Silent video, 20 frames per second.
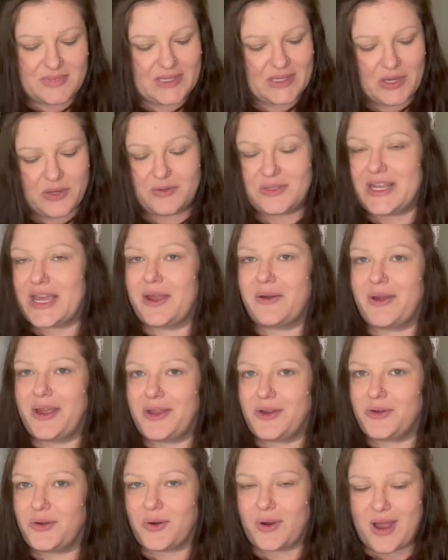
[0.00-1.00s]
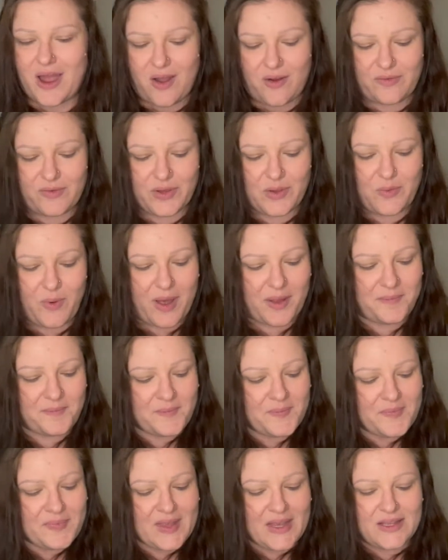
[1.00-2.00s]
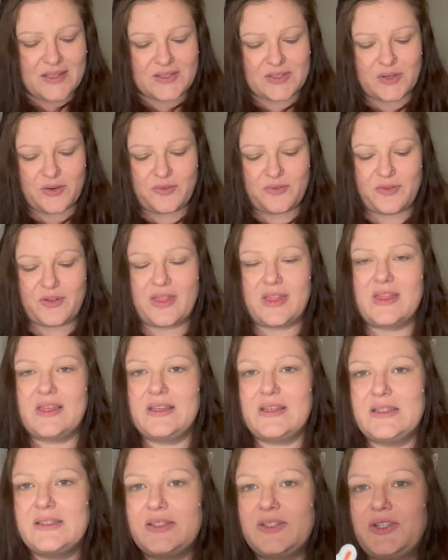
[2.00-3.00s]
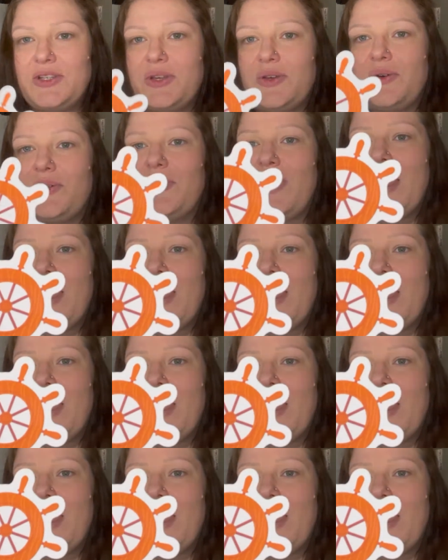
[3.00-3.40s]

you know, decorate your door however you want. So for these two,